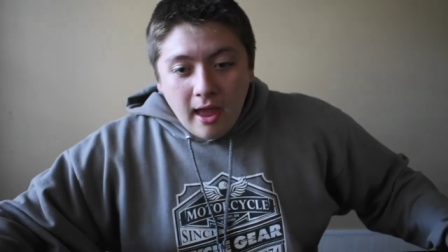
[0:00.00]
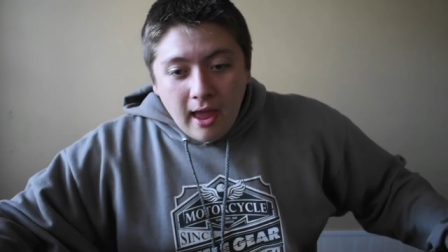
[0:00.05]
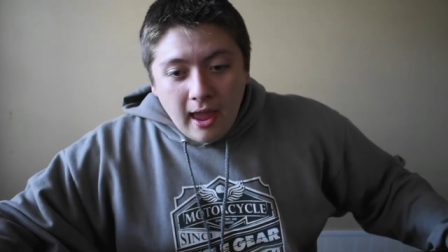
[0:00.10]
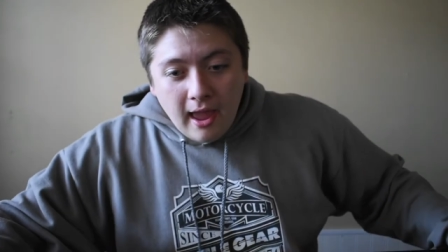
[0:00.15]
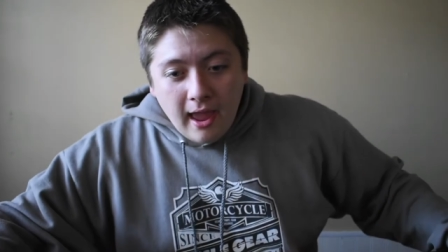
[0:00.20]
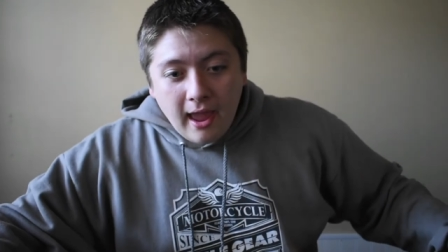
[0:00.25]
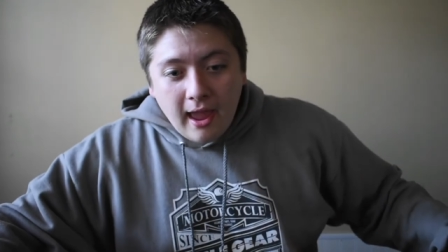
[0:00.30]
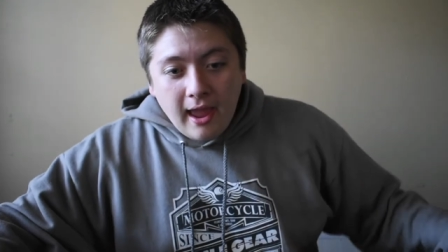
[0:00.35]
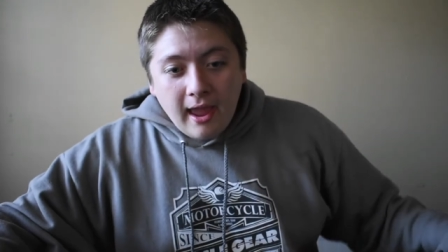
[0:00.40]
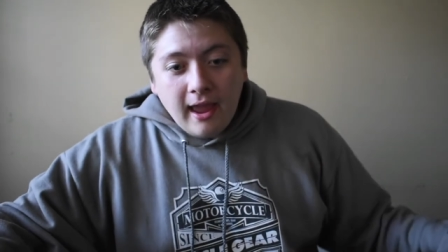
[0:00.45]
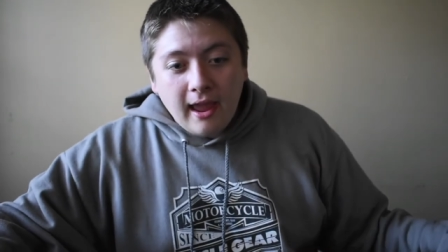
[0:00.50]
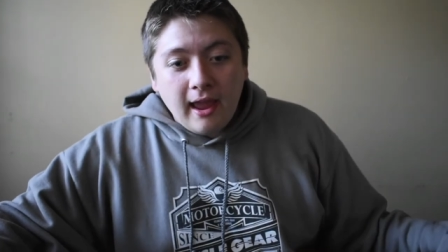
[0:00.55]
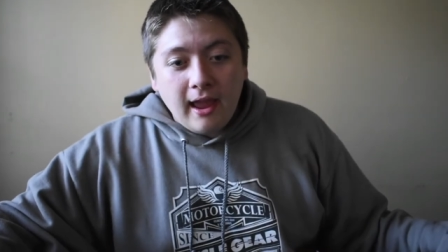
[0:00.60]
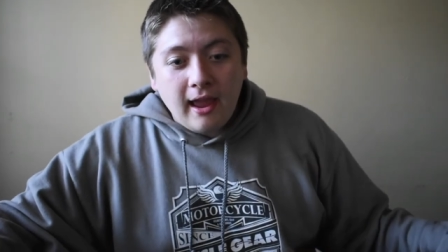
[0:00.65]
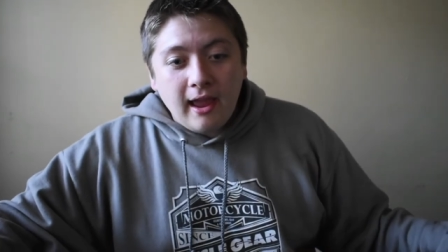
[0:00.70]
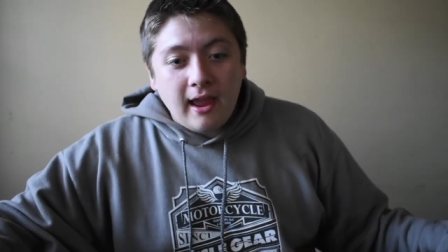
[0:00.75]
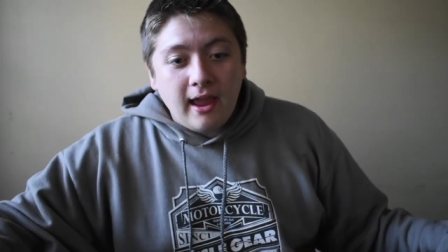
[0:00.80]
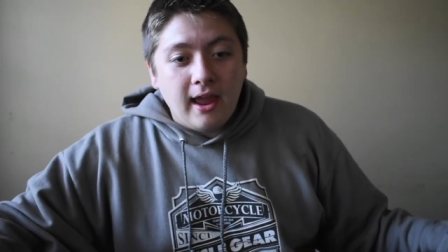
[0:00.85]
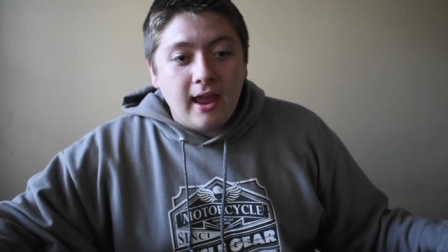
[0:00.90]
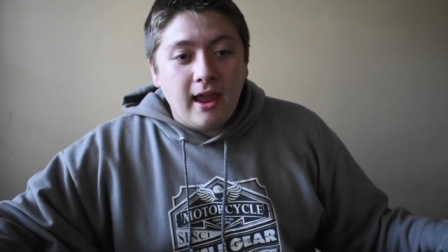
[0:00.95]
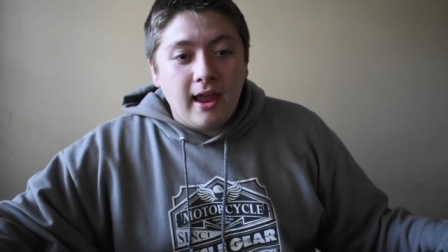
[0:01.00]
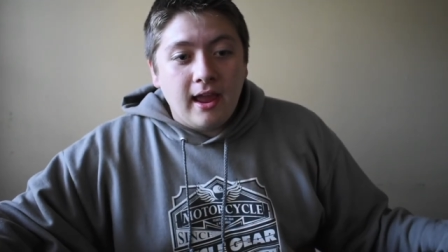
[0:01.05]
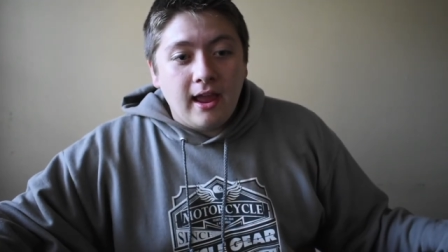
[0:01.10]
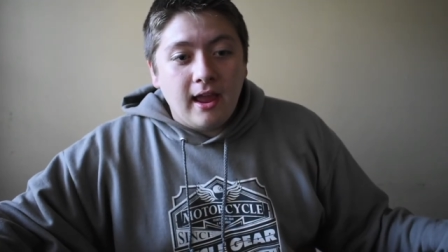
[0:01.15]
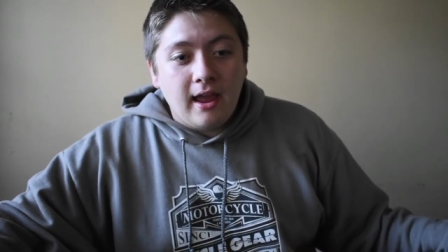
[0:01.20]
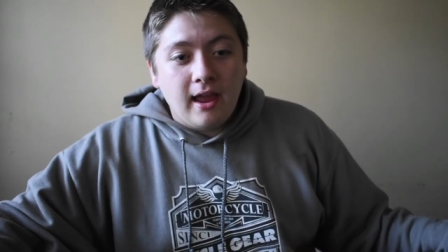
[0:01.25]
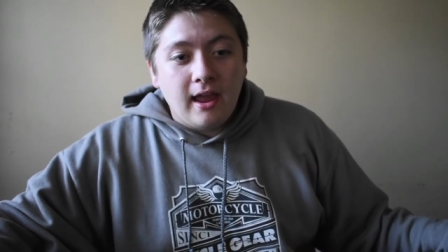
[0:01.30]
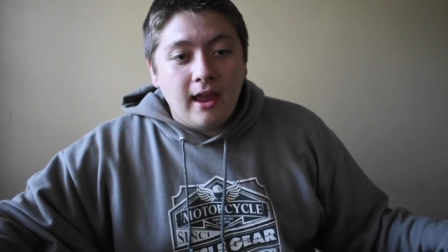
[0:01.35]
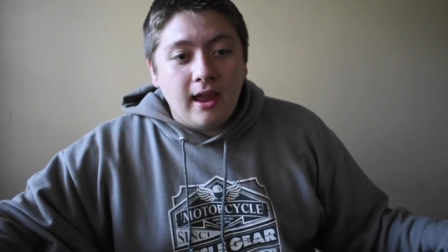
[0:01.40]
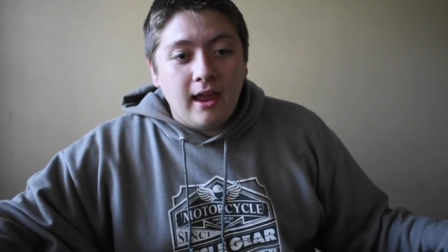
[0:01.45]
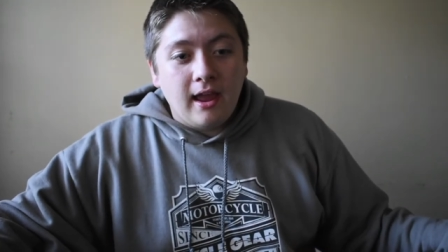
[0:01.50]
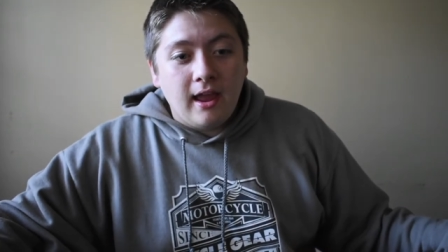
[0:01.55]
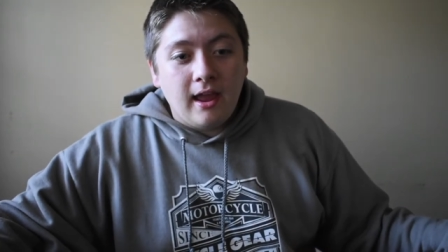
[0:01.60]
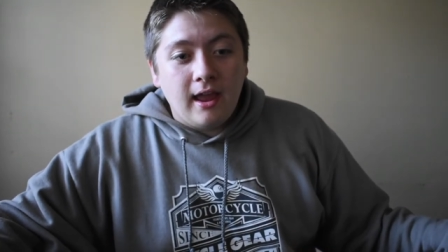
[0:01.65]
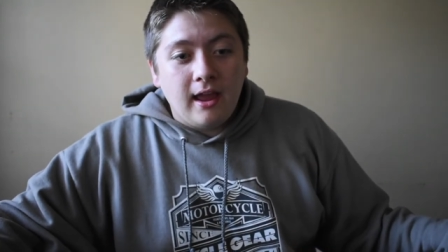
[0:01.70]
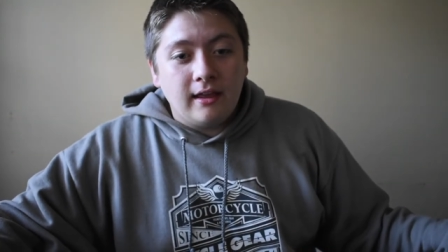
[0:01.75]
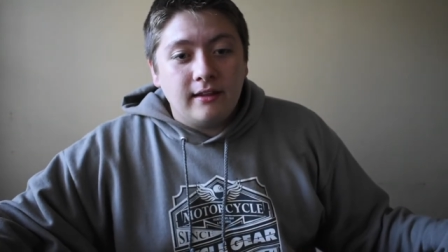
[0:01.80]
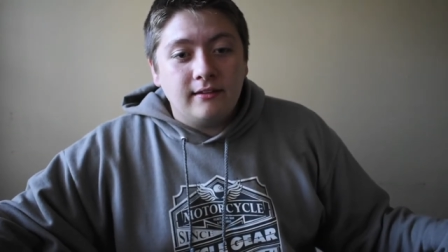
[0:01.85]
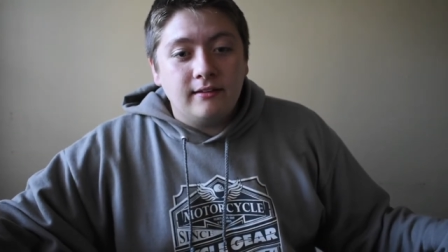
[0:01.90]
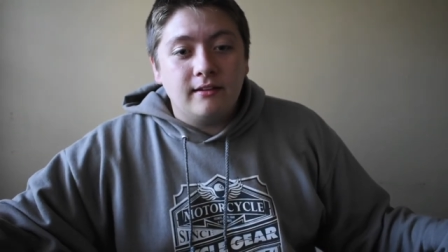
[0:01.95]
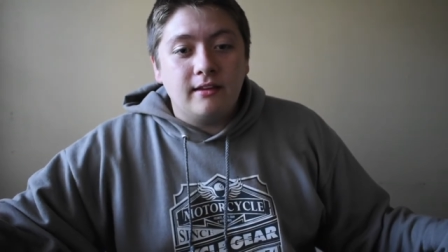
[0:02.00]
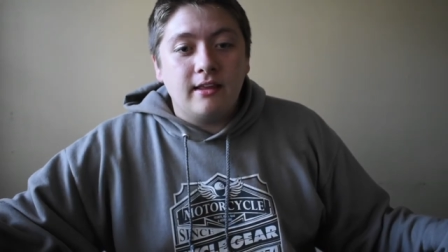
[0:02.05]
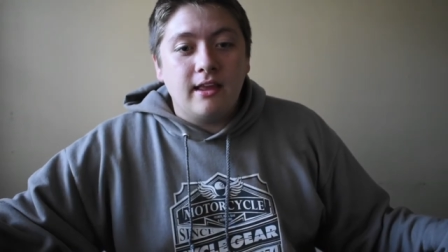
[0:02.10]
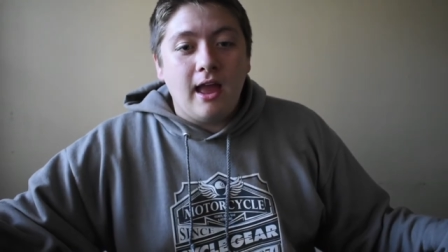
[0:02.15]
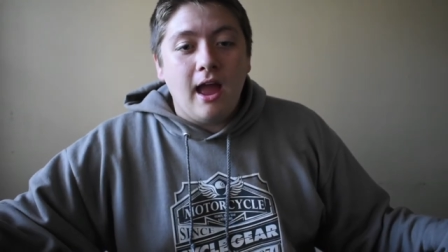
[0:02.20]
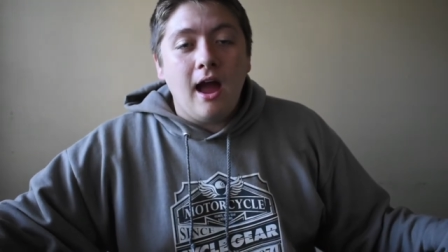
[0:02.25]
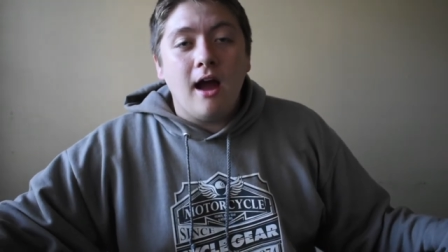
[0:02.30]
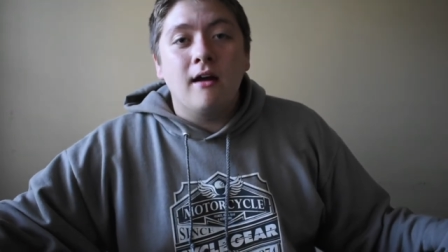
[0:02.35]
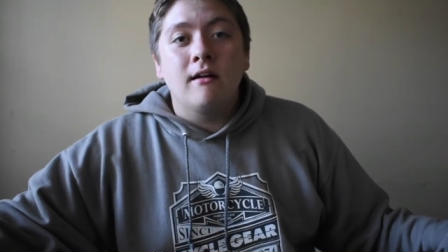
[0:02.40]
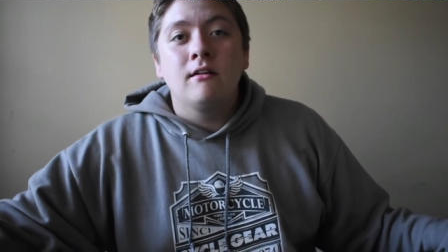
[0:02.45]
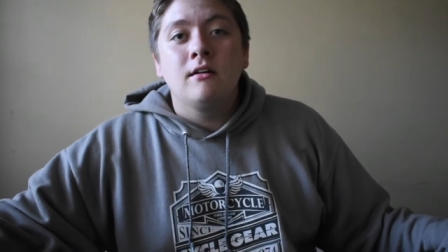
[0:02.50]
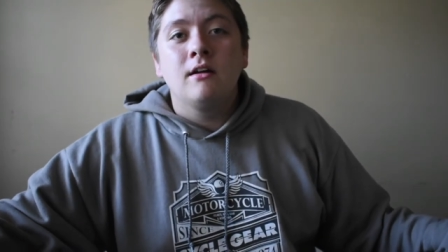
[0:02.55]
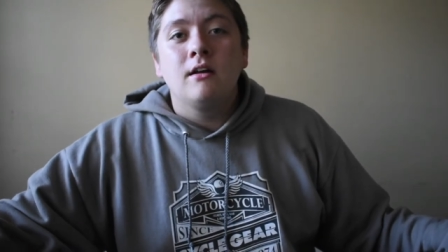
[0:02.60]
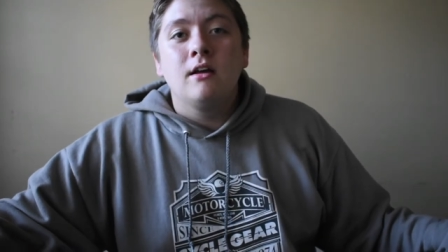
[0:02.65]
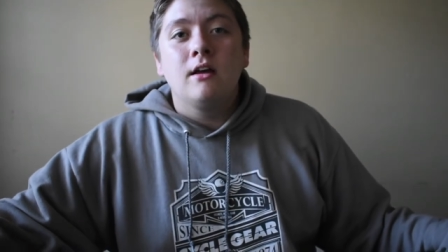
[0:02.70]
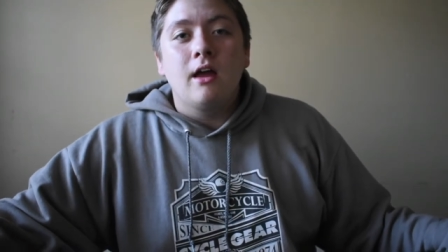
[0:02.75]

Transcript: and yeah